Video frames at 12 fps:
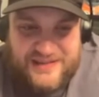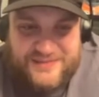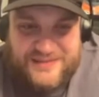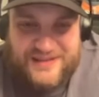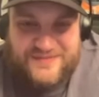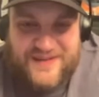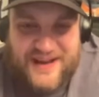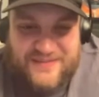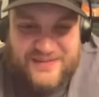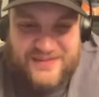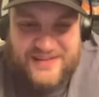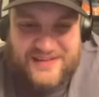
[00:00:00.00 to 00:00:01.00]
He was like
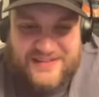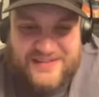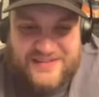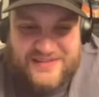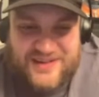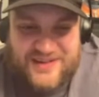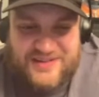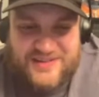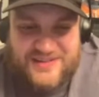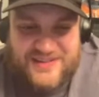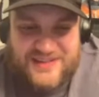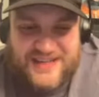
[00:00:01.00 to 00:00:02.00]
5 or 6 years younger
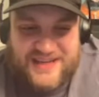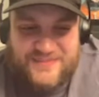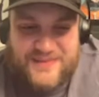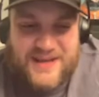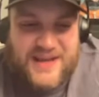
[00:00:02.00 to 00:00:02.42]
than him.